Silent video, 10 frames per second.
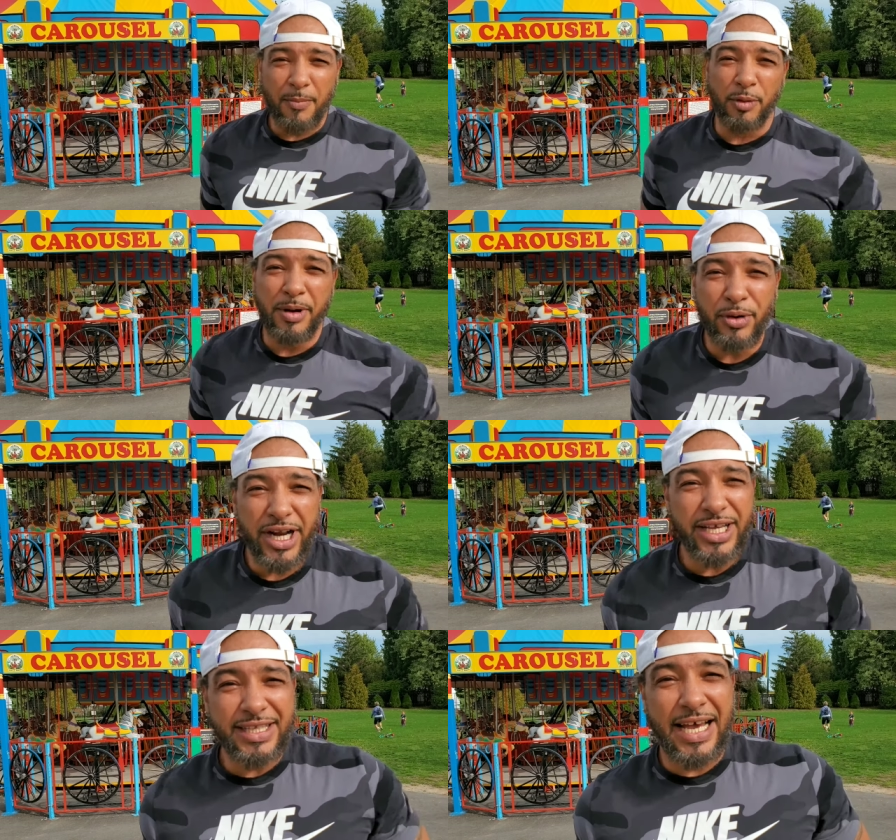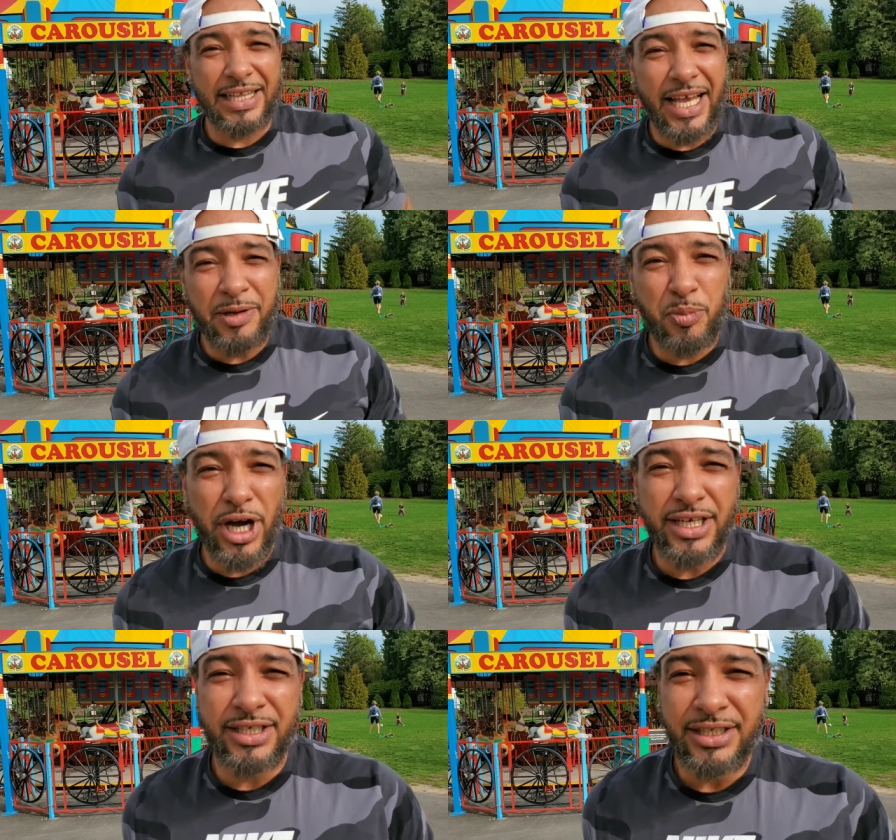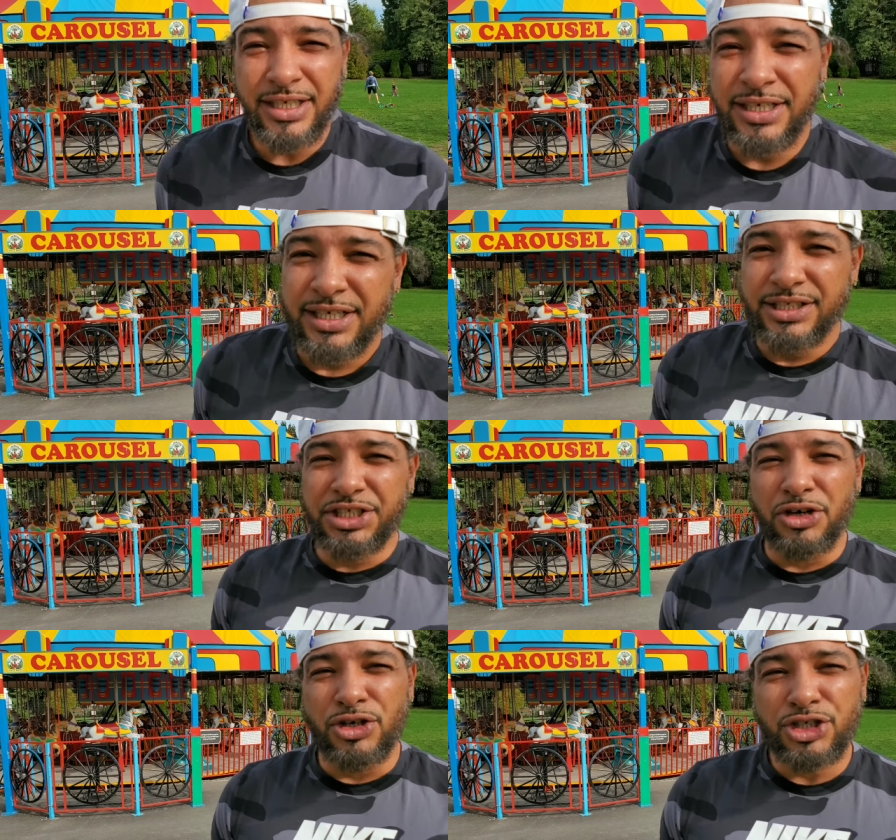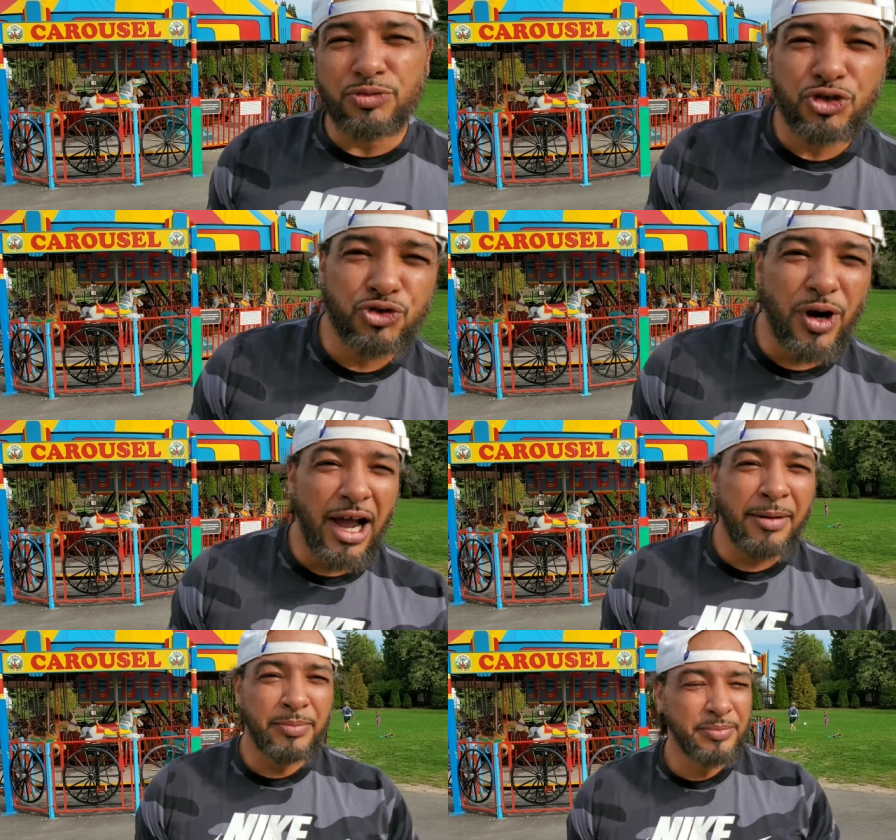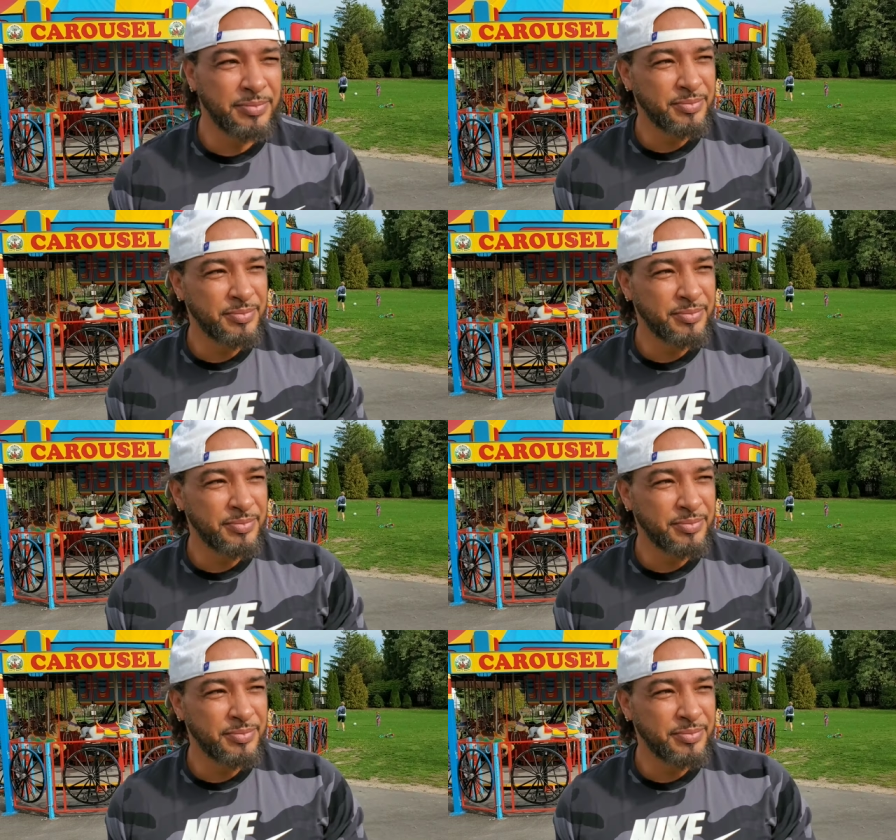Remember to hit that like button, share and subscribe.